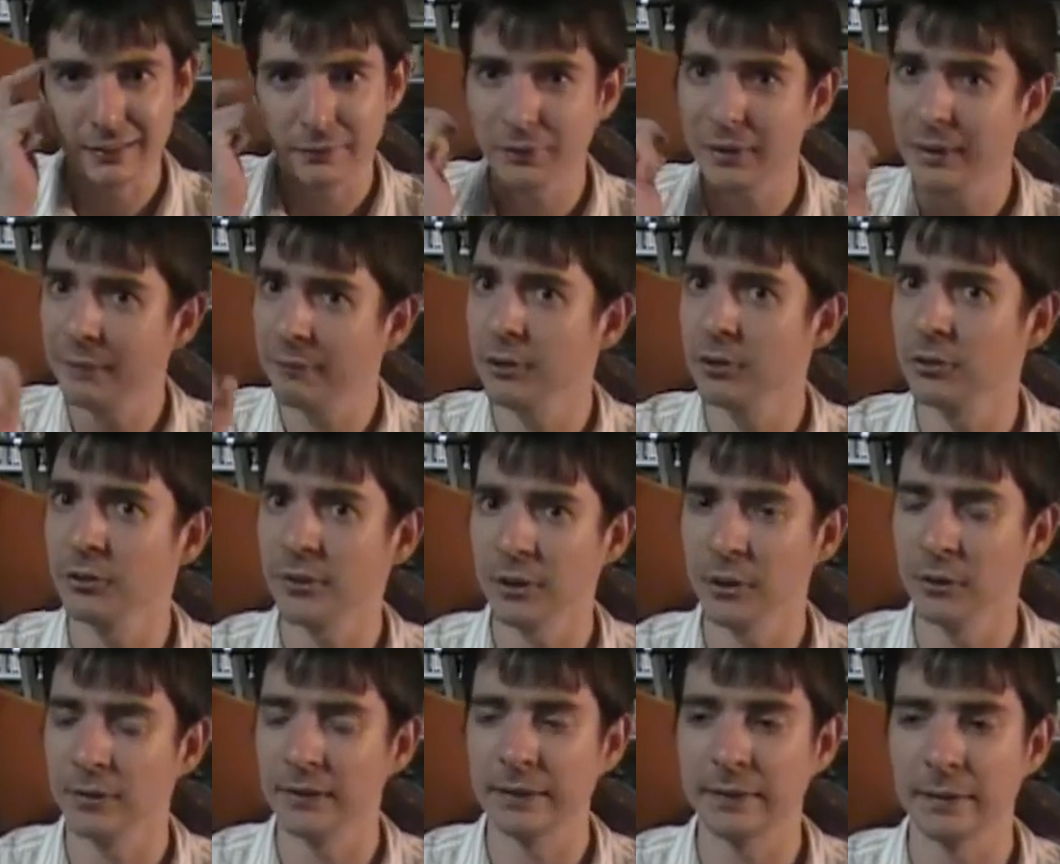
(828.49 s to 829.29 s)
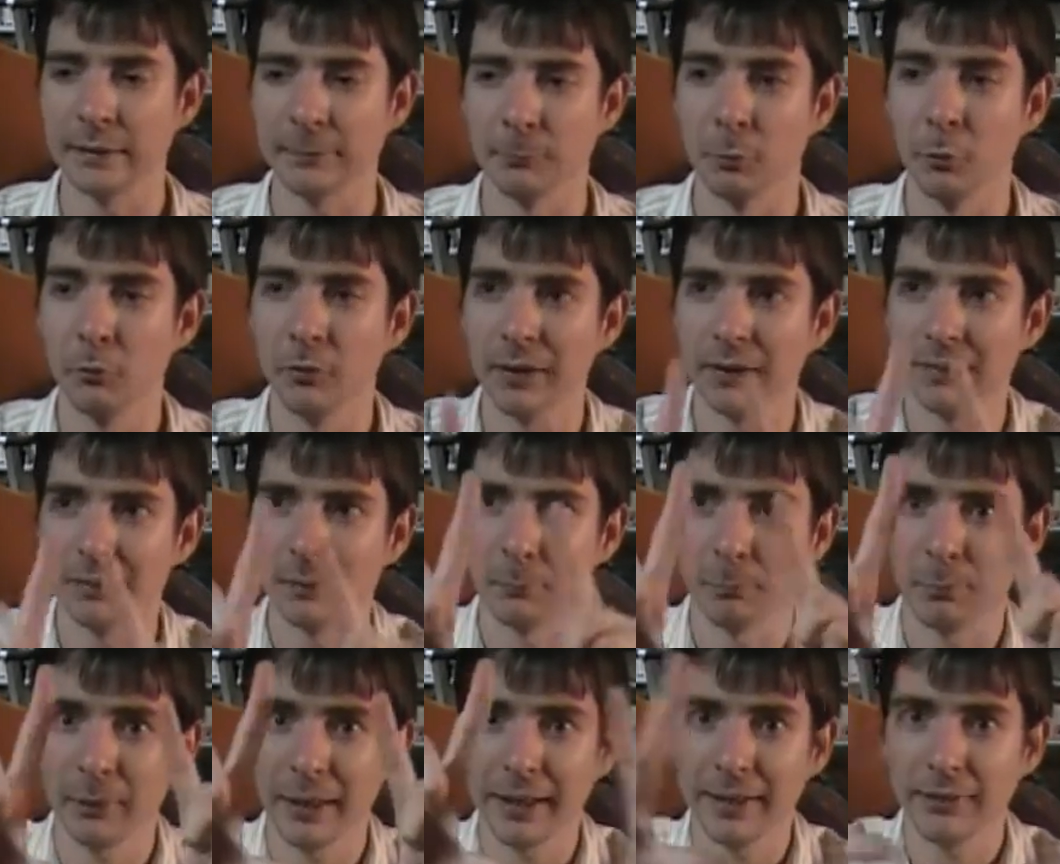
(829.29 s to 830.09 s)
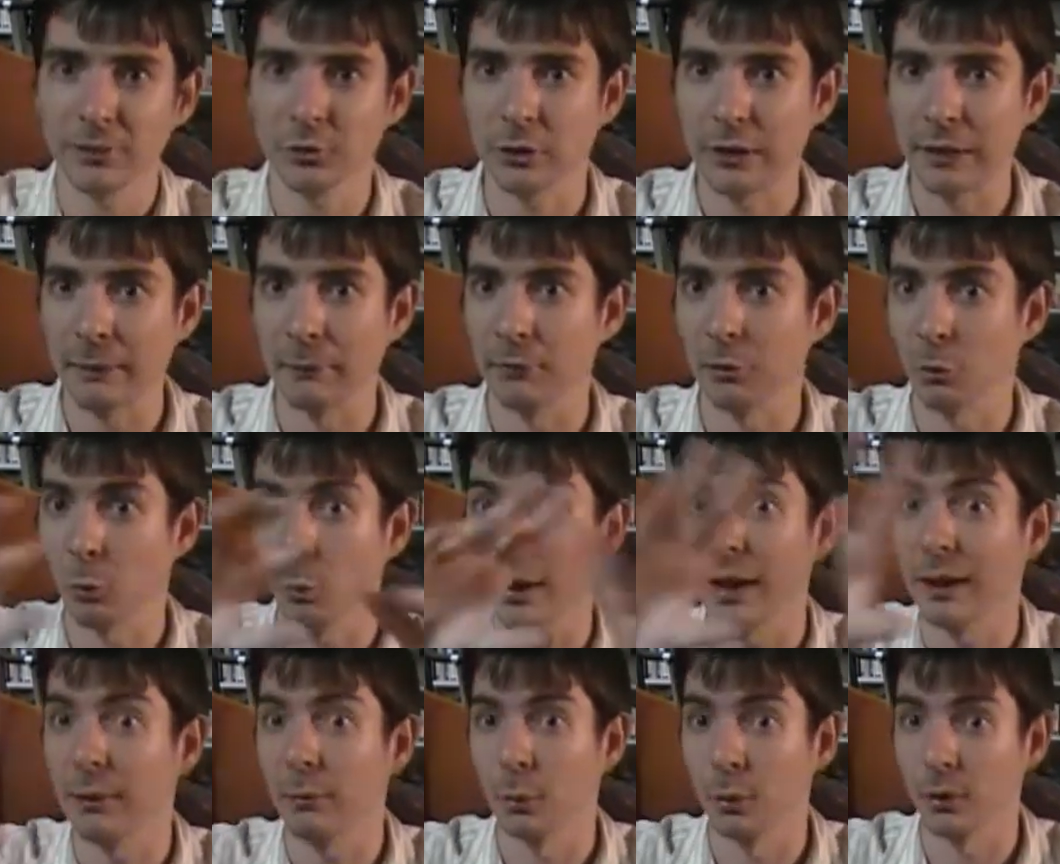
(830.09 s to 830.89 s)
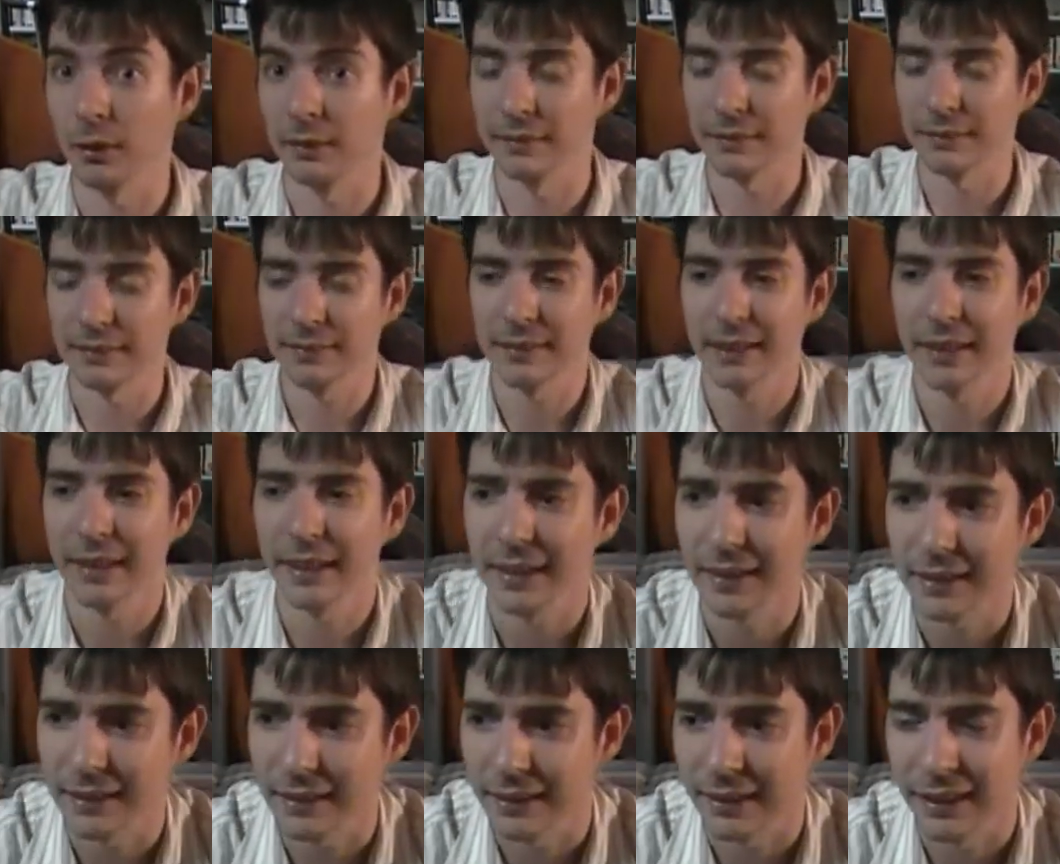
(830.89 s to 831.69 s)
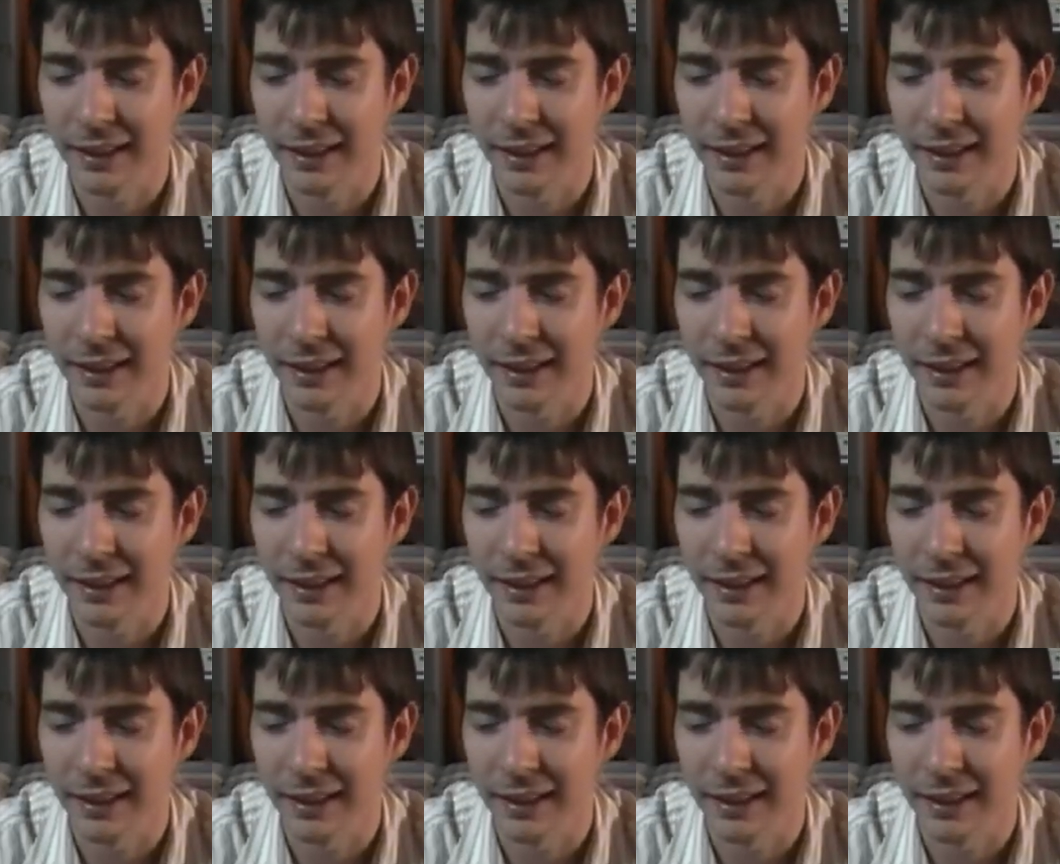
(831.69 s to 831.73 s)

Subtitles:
the very first thing you see in this movie is a black screen with the white words that say,